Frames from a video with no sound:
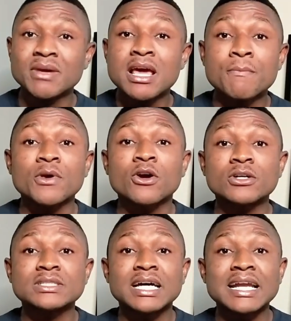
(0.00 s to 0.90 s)

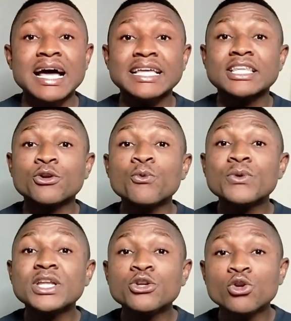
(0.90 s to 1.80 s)
because they are like, they don't
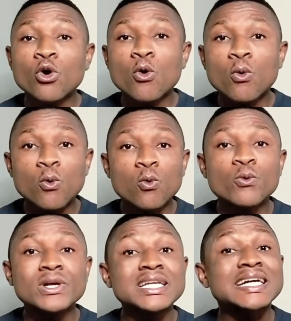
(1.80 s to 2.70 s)
really know who
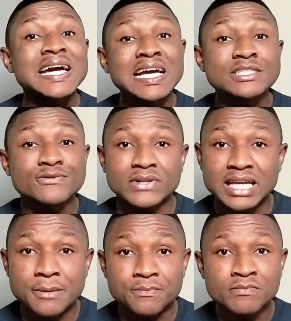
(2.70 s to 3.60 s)
really cares for
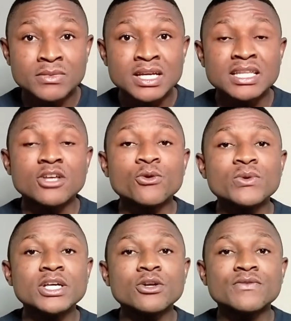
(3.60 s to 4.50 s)
them. They don't
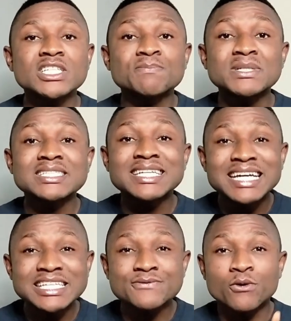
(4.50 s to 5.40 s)
really know if this person
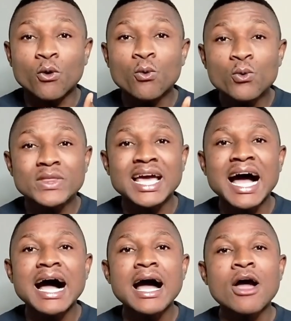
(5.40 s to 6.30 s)
cares for who they
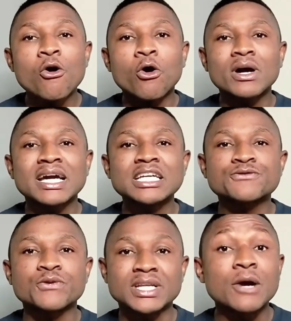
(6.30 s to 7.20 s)
are or cares
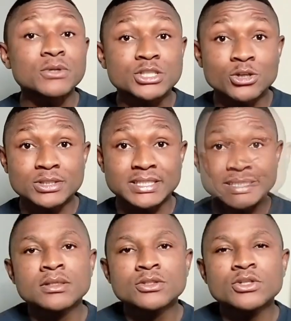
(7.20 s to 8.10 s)
for their
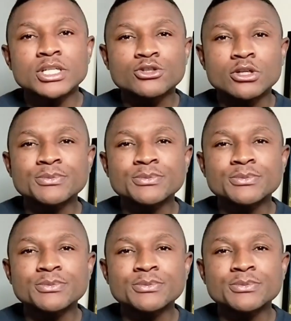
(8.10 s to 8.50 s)
resources. So the scripture